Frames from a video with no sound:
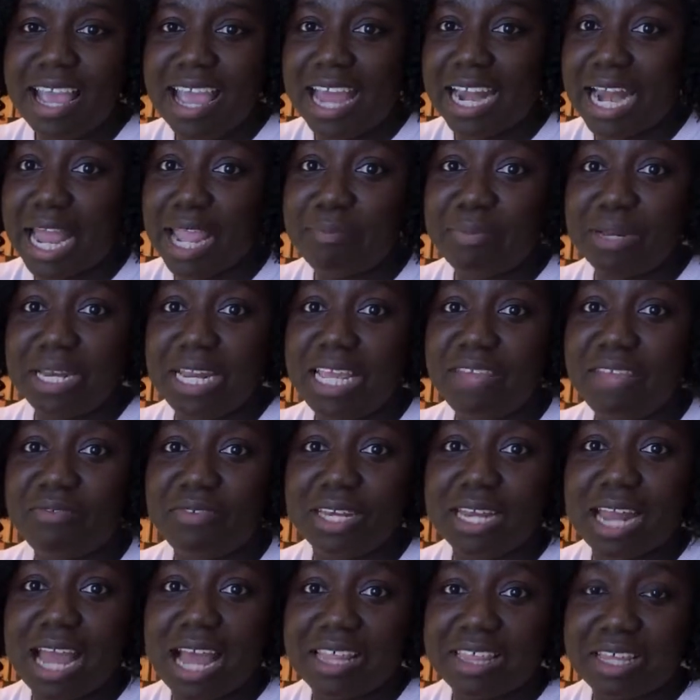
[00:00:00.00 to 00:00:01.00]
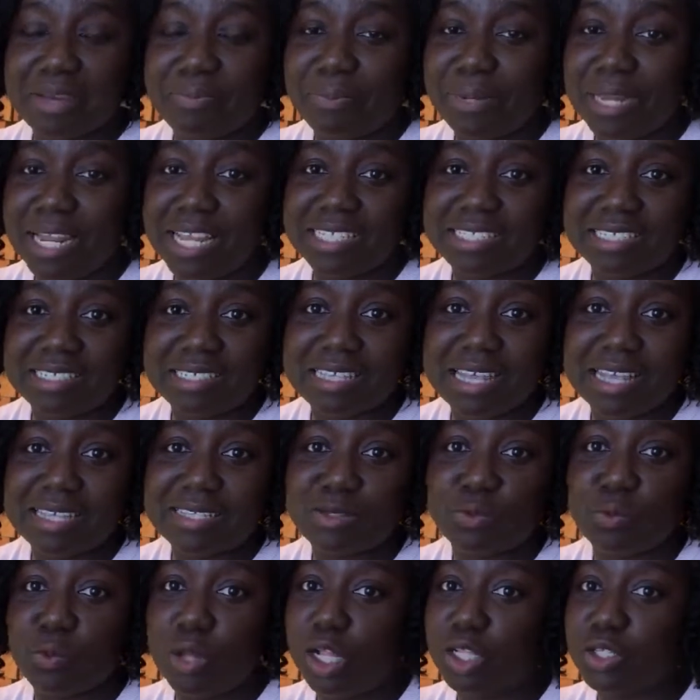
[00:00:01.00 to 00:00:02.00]
and I believe in other places
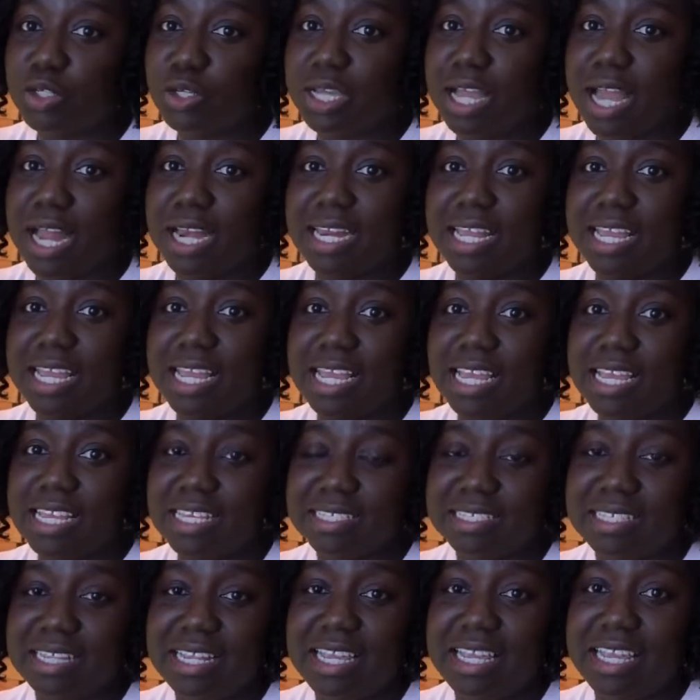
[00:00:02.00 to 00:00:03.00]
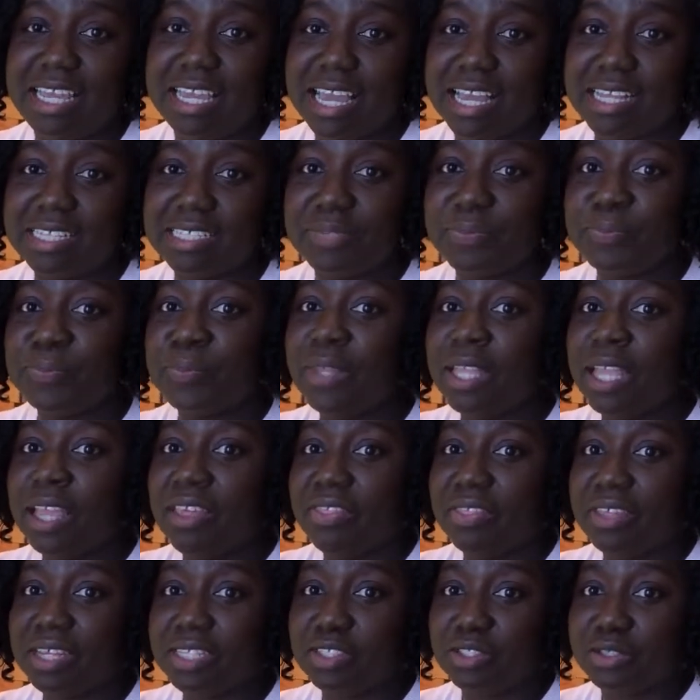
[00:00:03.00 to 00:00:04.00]
as well you can easily get
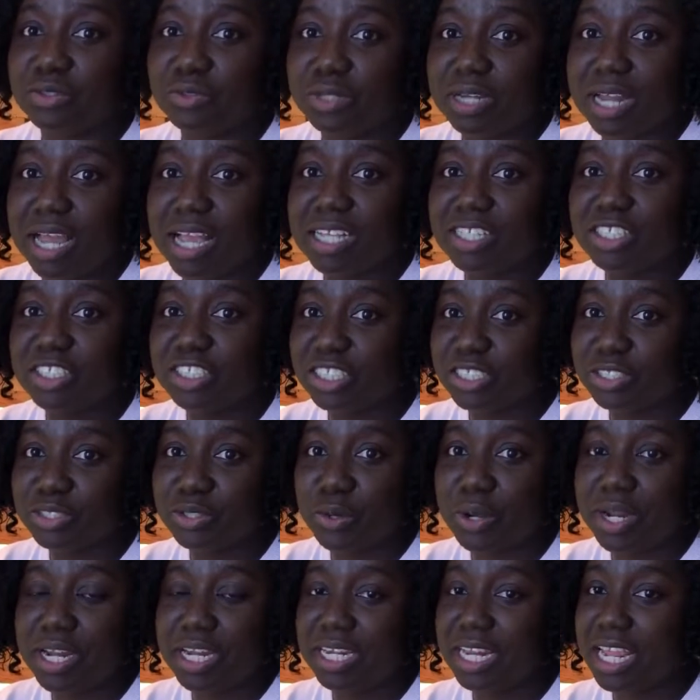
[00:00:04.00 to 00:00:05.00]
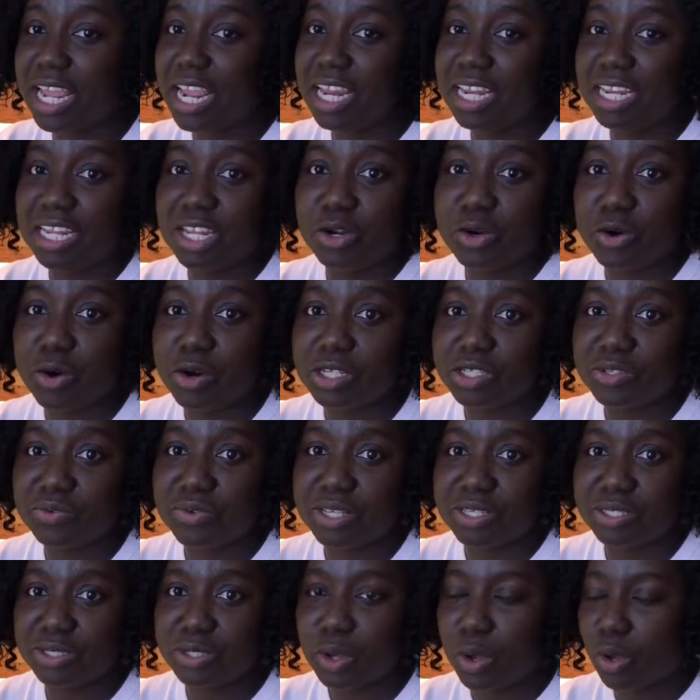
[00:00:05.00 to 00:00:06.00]
the tuna shito in any grocery
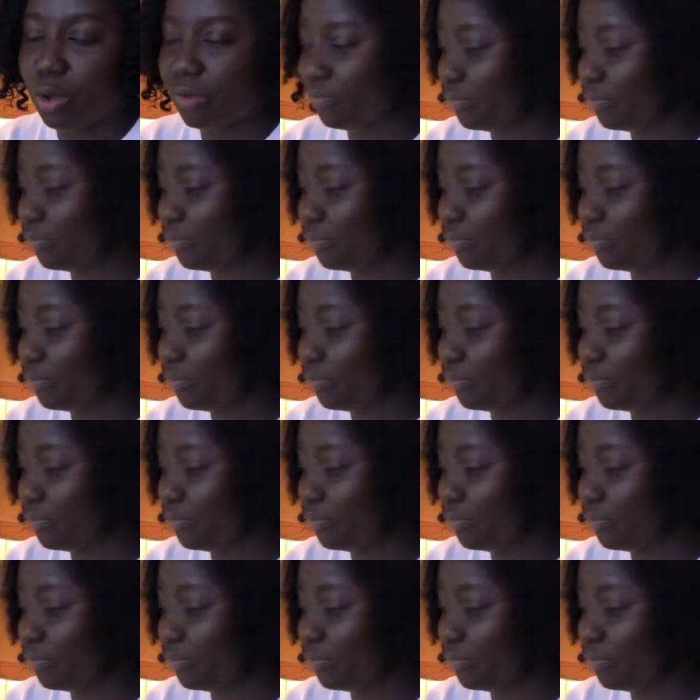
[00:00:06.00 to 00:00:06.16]
store of